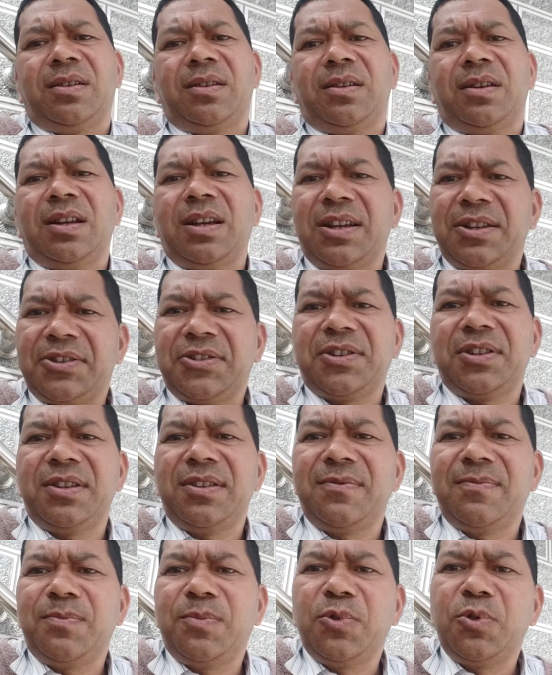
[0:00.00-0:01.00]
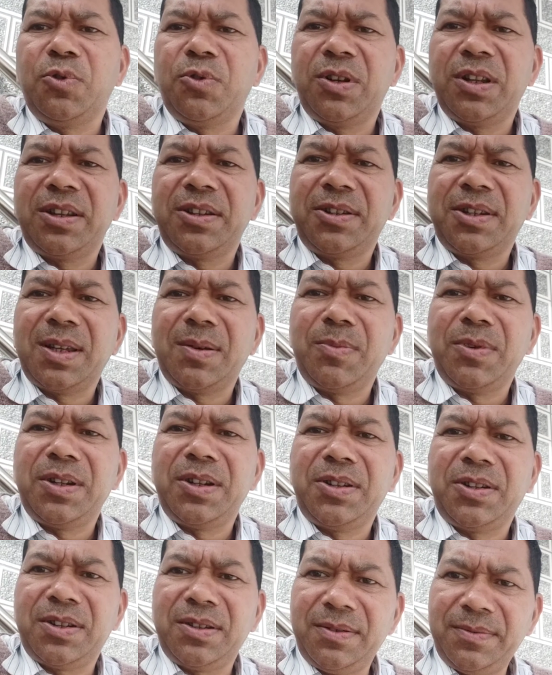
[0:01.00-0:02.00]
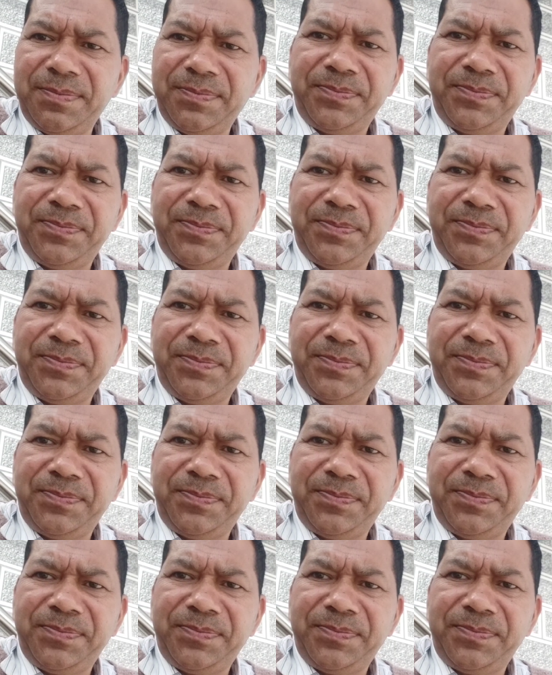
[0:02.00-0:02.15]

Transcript: asked in board examination.